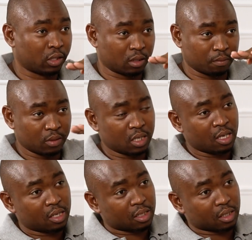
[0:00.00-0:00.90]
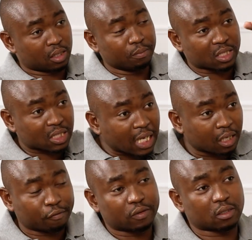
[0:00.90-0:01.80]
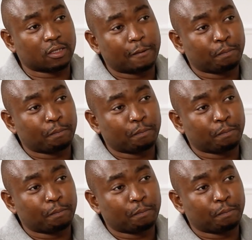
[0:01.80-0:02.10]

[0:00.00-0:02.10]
them themselves,